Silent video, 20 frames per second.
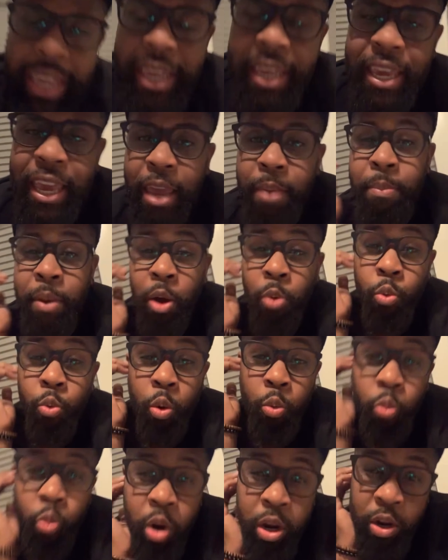he came out
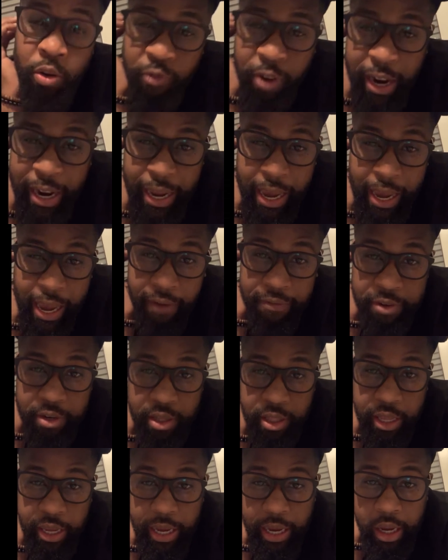with one right
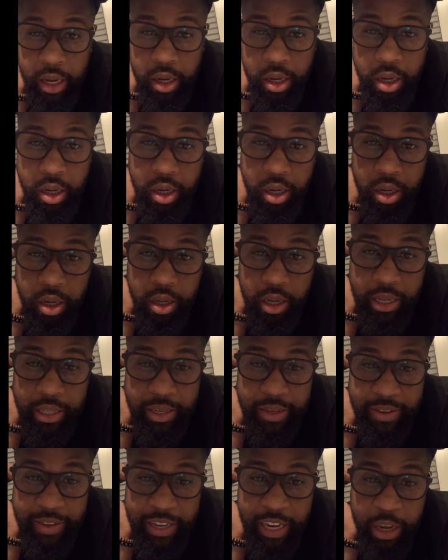after that in
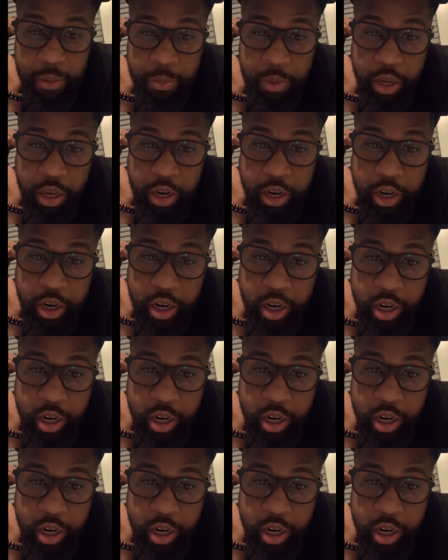the same year.